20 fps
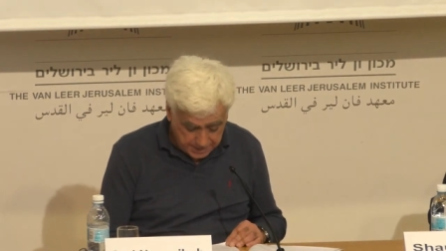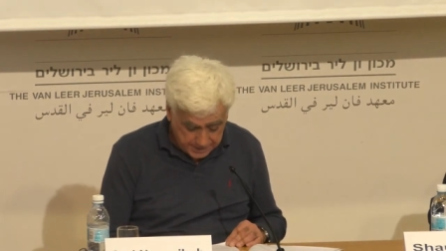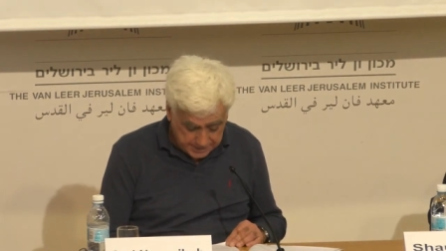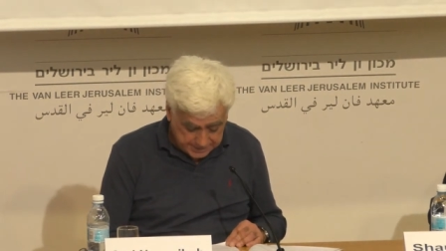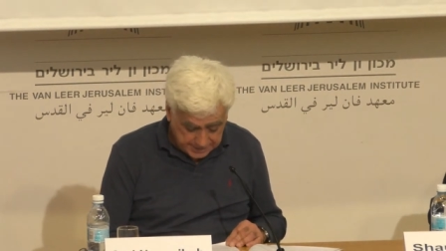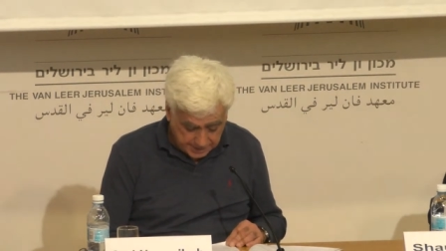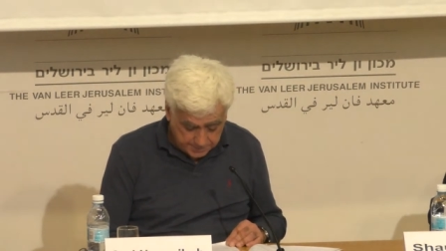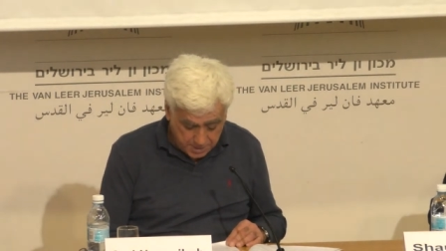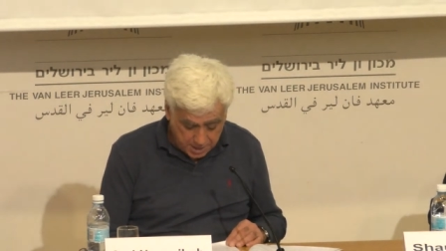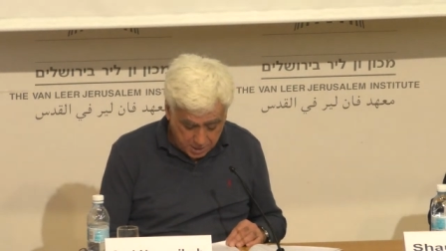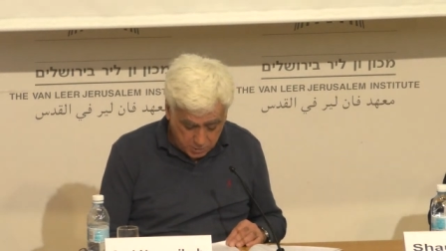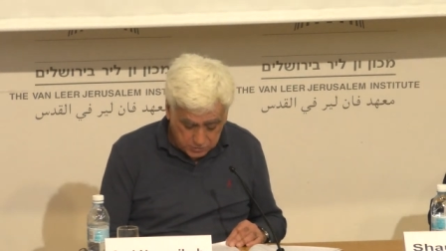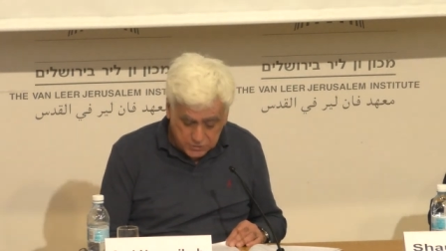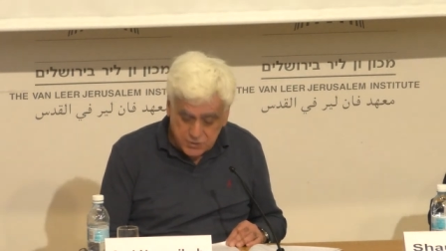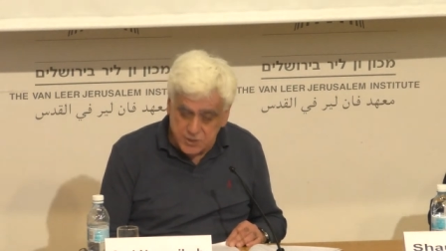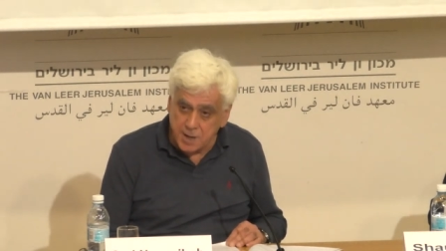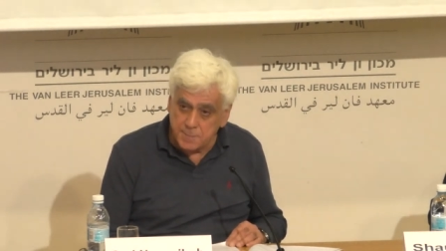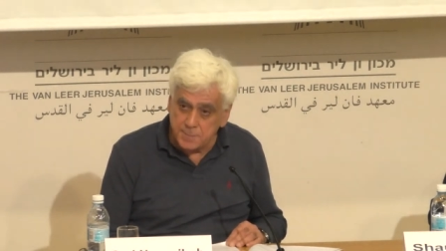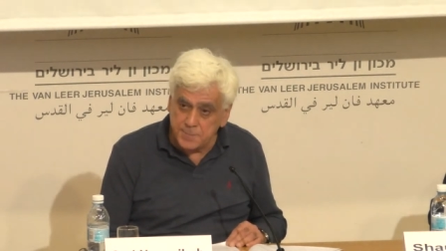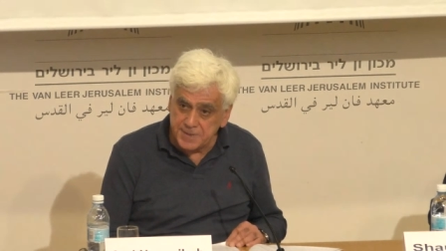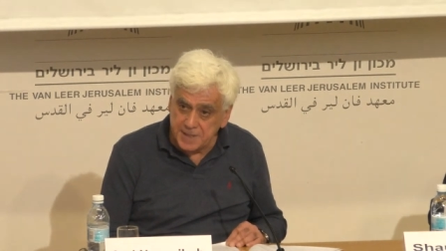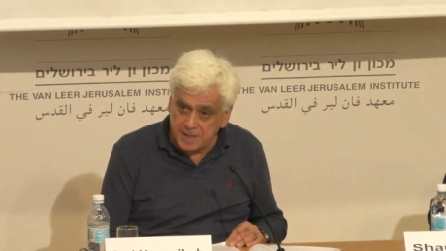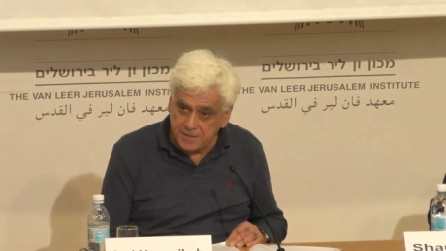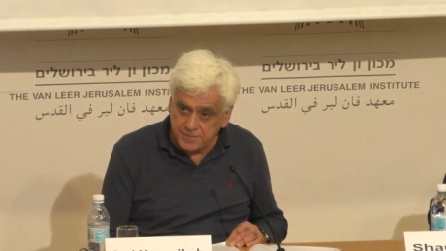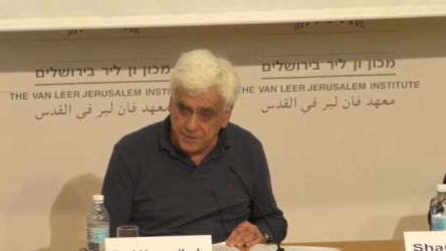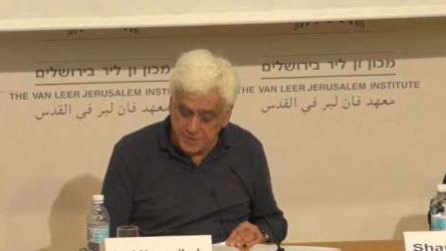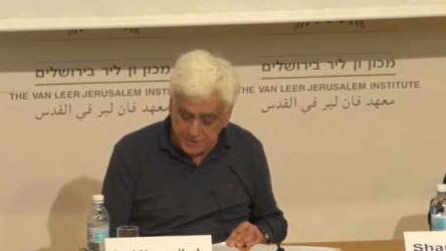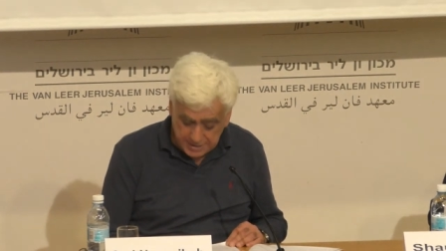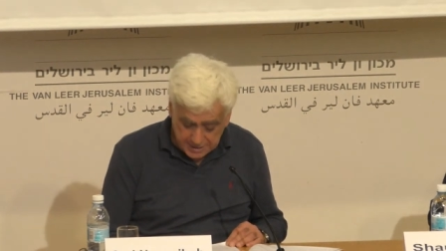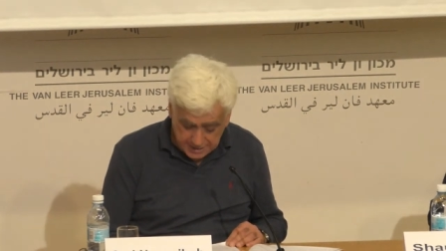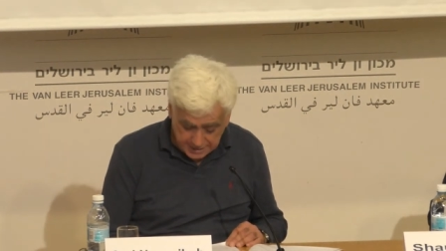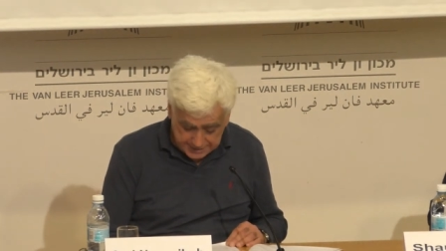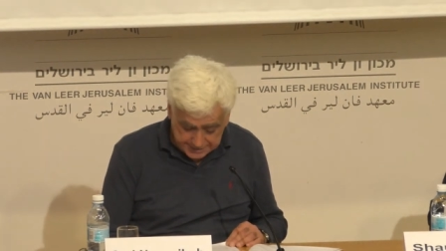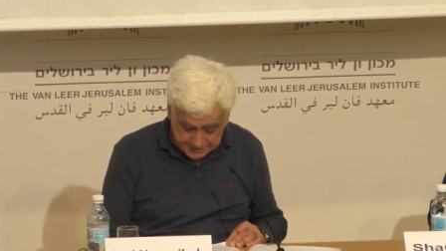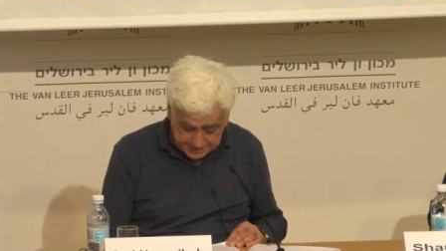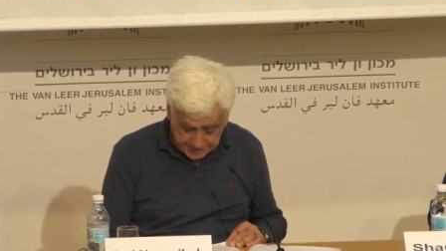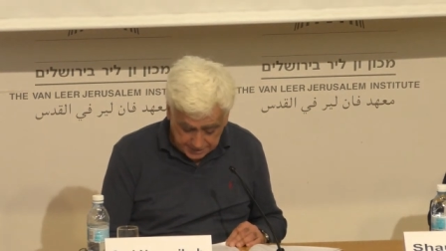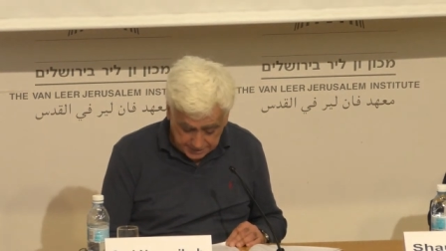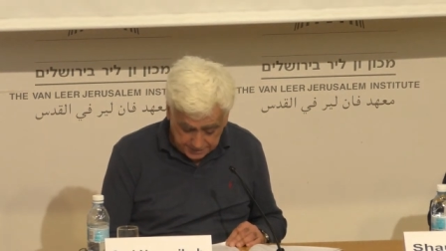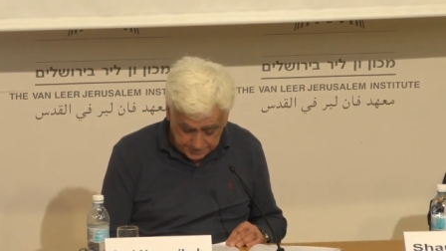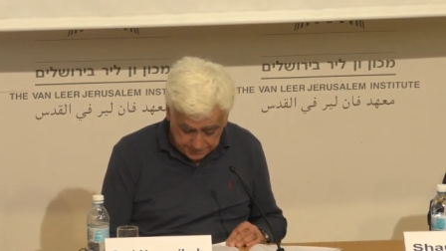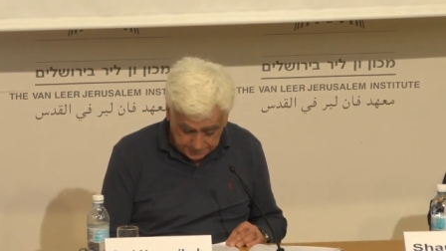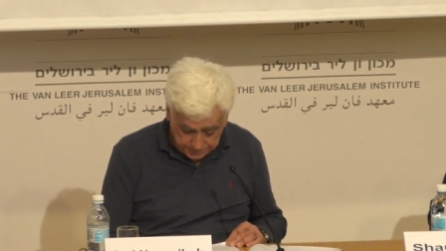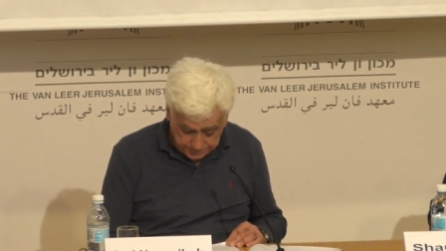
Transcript: somehow trumps everything I said